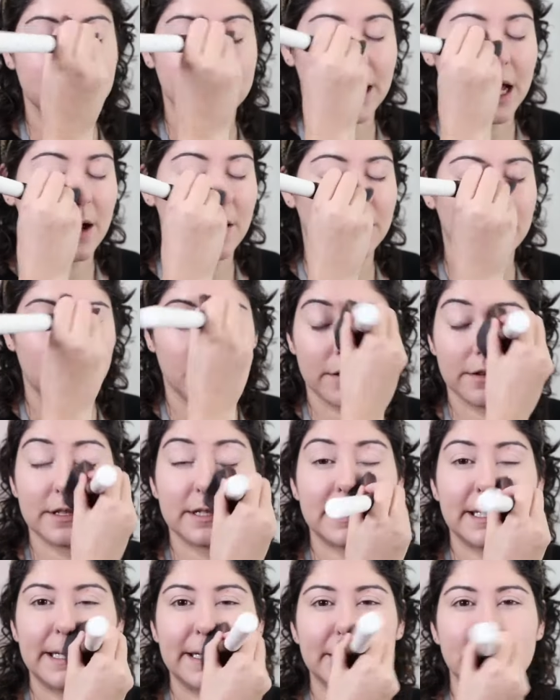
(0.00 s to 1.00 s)
powder
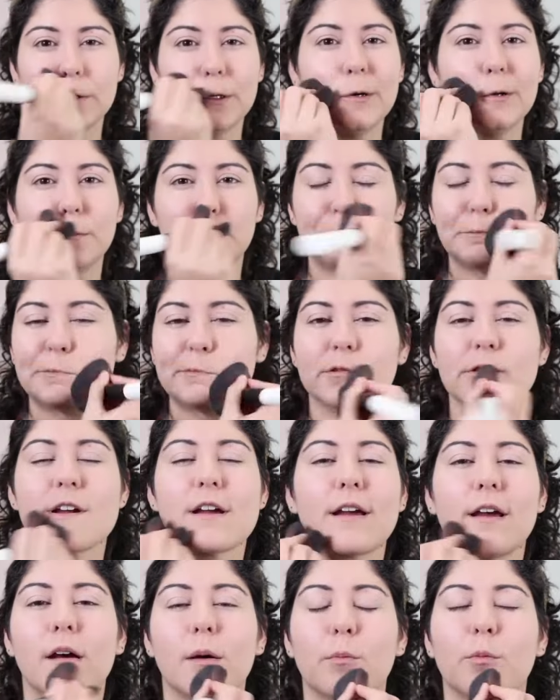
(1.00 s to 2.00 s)
the T-zone,
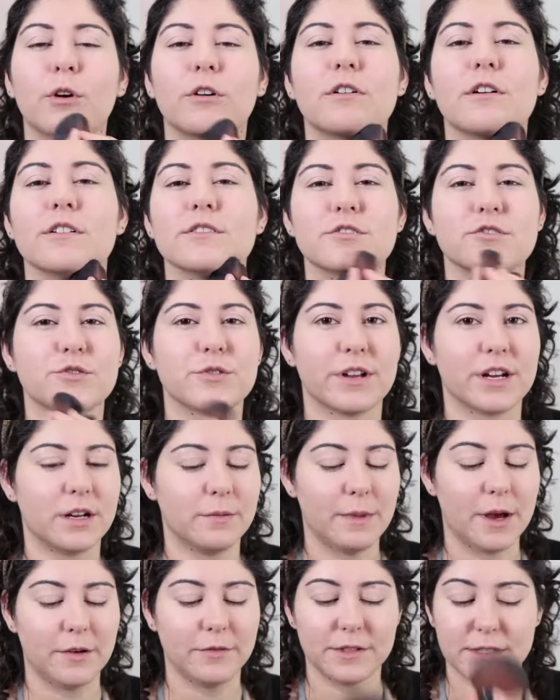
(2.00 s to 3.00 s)
I get more concentrated
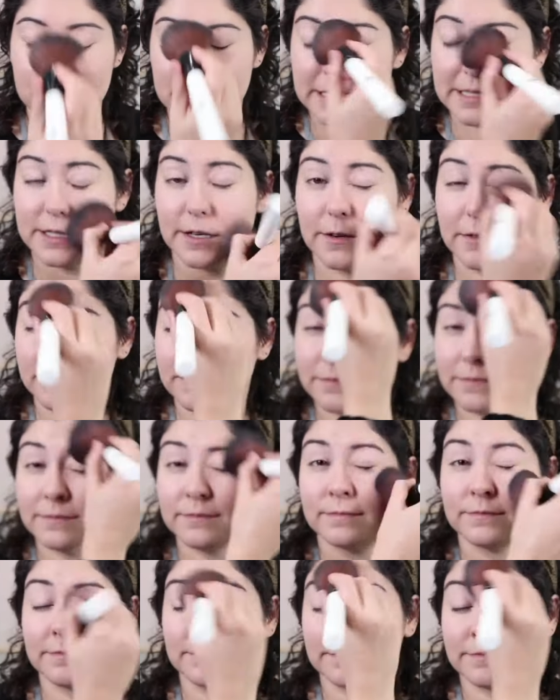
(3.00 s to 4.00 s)
amount in the T-zone.
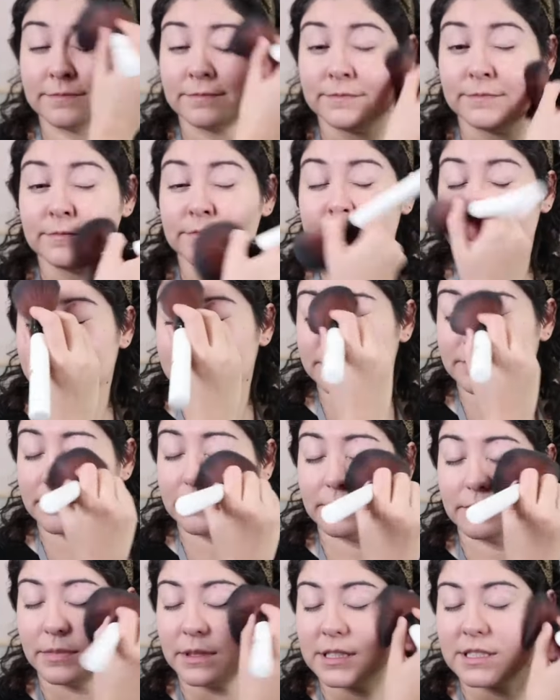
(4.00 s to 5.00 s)

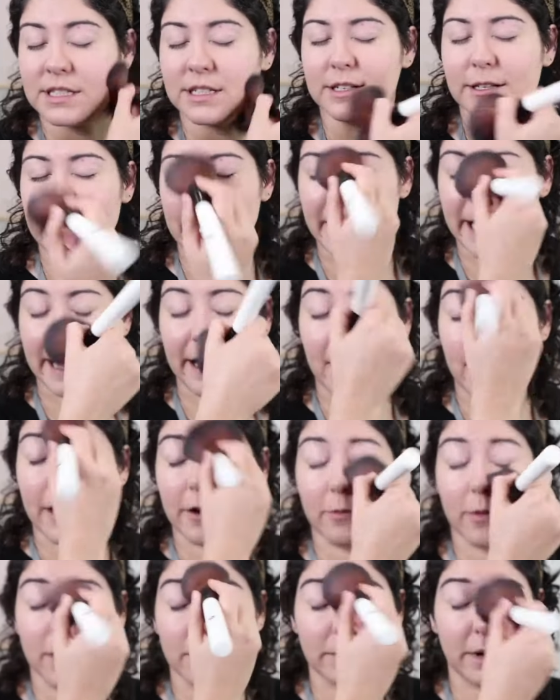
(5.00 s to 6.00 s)
But today, I
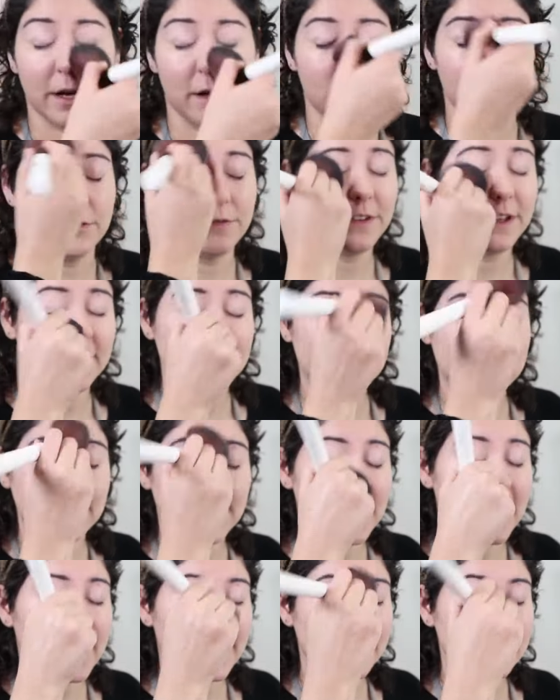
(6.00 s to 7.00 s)
want my whole face to
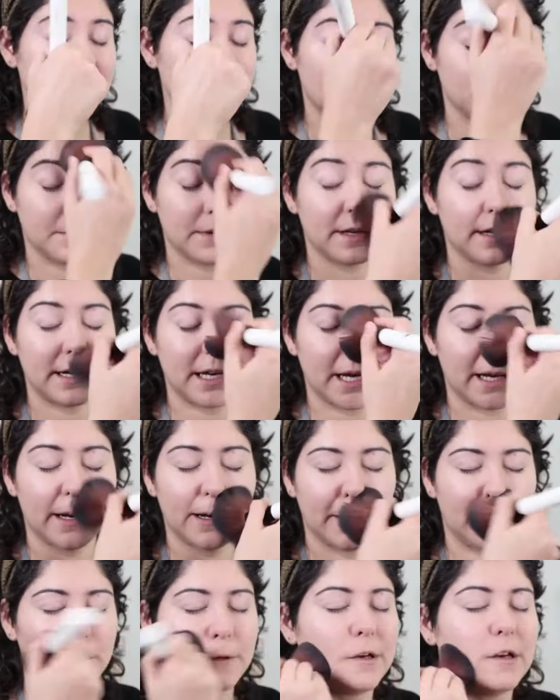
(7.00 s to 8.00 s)
last. I'm gonna get
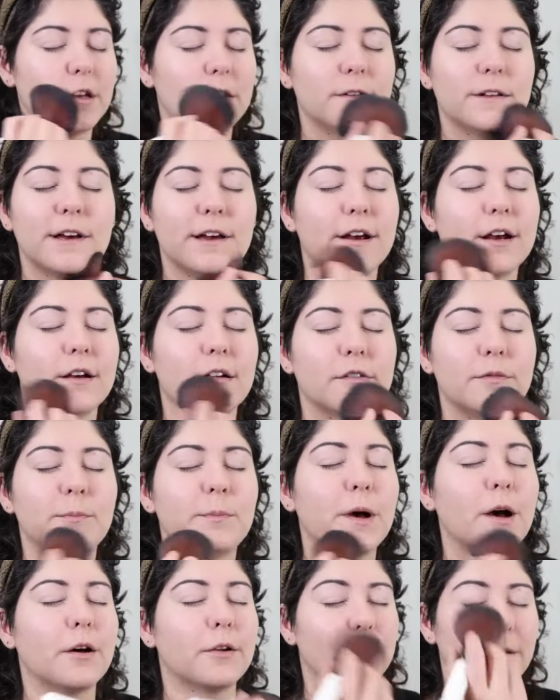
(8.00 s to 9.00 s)
a good layer
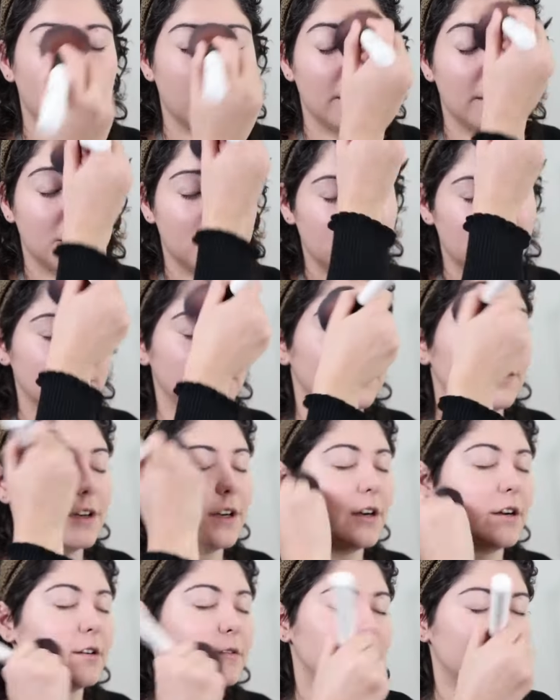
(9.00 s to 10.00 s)
of powder all
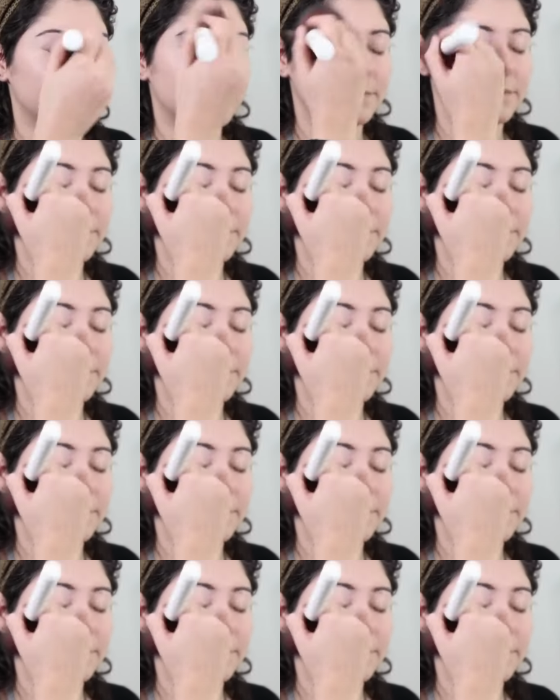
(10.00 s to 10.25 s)
over.